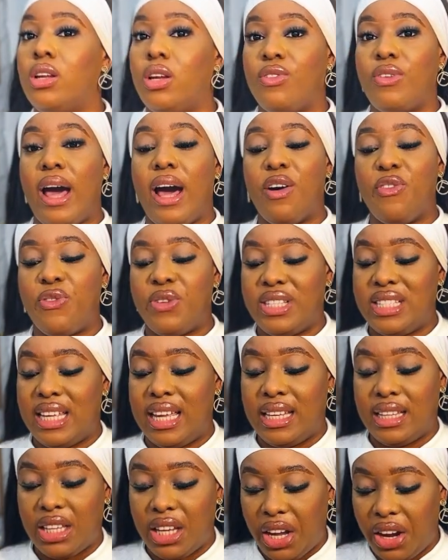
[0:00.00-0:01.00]
of outfits
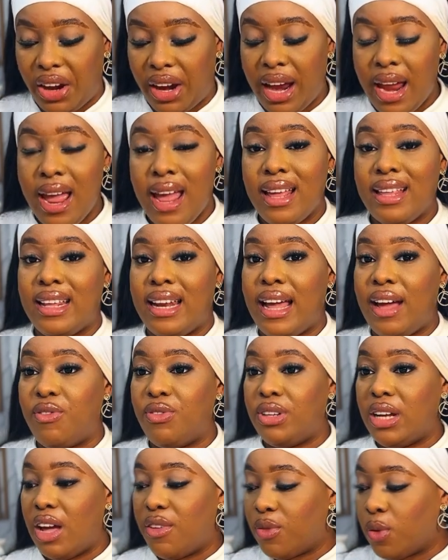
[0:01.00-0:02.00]
in there that I've
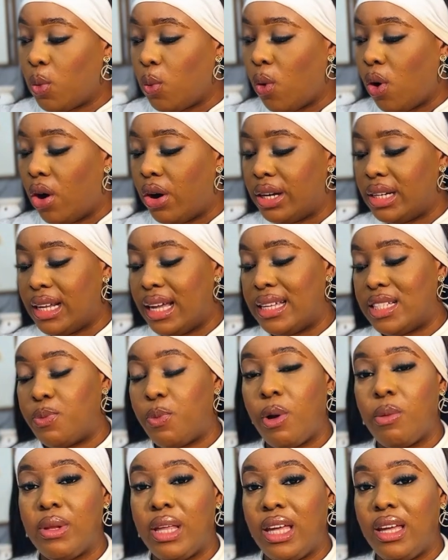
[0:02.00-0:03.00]
never worn, that has
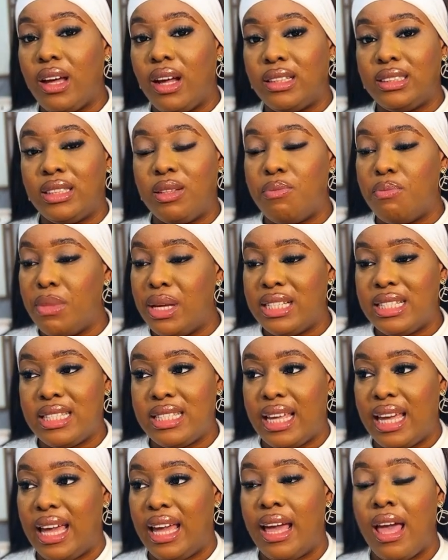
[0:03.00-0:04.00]
probably gotten
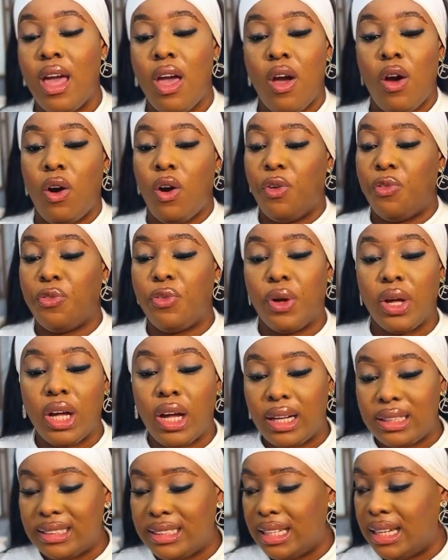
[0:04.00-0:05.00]
missing or
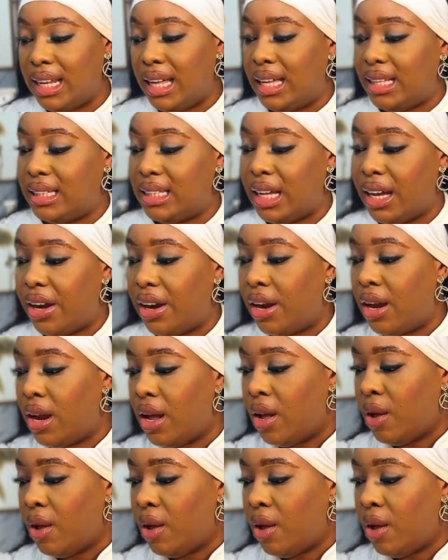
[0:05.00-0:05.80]
forgotten in there.